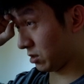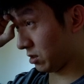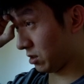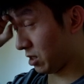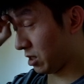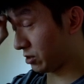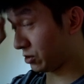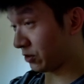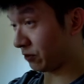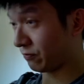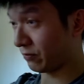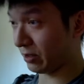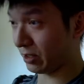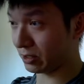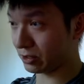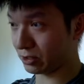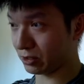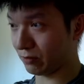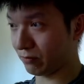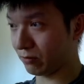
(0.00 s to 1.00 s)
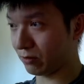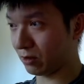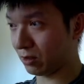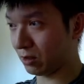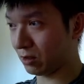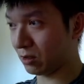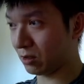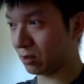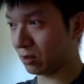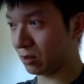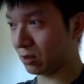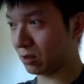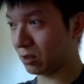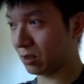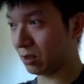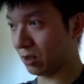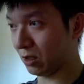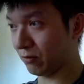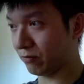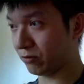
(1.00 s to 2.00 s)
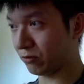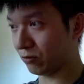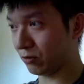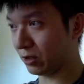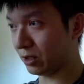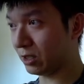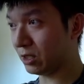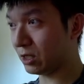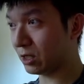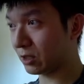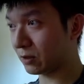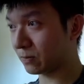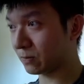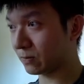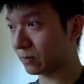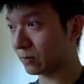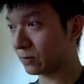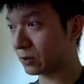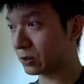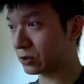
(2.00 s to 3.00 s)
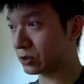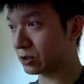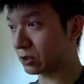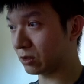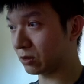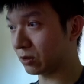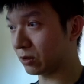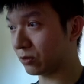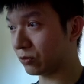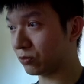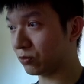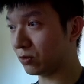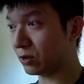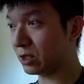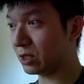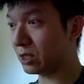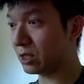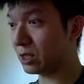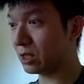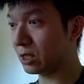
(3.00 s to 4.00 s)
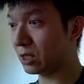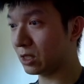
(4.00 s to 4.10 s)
h of x of 3. So the 3